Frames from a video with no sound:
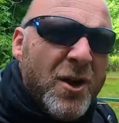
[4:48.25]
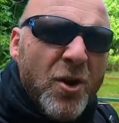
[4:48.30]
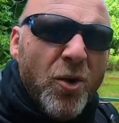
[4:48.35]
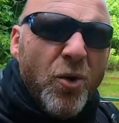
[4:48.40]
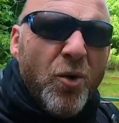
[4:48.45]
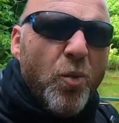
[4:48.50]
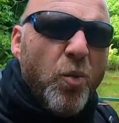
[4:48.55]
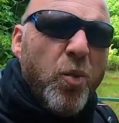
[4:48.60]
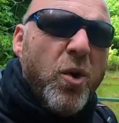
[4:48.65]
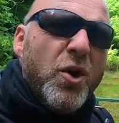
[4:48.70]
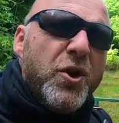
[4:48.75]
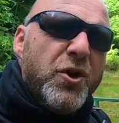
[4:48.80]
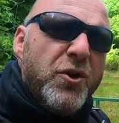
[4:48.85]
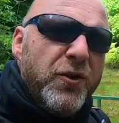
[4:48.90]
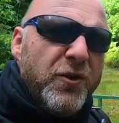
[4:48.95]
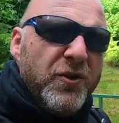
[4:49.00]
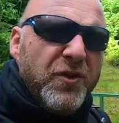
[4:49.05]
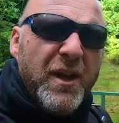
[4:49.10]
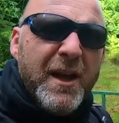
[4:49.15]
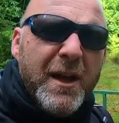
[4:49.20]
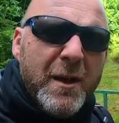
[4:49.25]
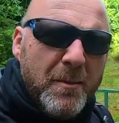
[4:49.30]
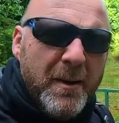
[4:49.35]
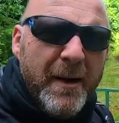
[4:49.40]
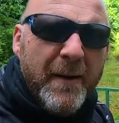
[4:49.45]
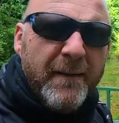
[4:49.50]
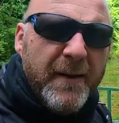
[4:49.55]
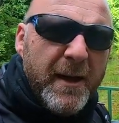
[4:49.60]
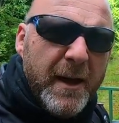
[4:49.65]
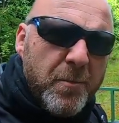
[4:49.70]
or what you think
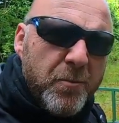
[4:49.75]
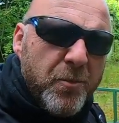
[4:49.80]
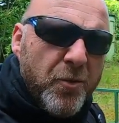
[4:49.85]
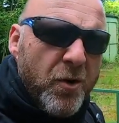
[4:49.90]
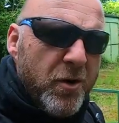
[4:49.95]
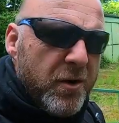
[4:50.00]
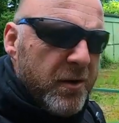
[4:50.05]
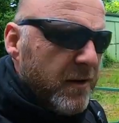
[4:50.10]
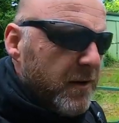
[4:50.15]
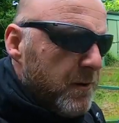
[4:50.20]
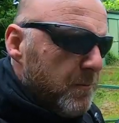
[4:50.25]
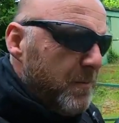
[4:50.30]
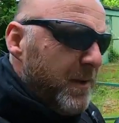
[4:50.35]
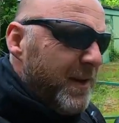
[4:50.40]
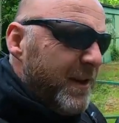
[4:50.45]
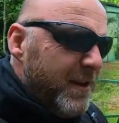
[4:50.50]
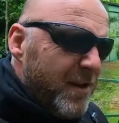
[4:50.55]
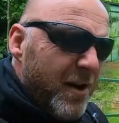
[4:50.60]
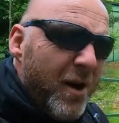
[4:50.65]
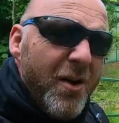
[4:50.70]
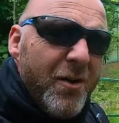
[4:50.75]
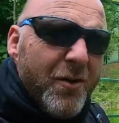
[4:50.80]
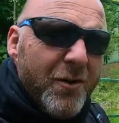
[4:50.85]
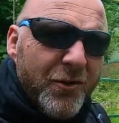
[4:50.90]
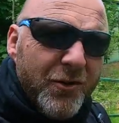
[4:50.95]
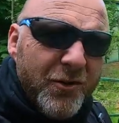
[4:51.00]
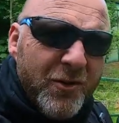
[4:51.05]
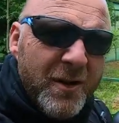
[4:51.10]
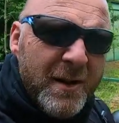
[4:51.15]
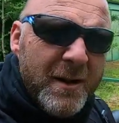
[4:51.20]
about their product,
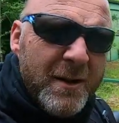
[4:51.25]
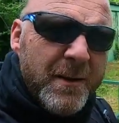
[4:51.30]
because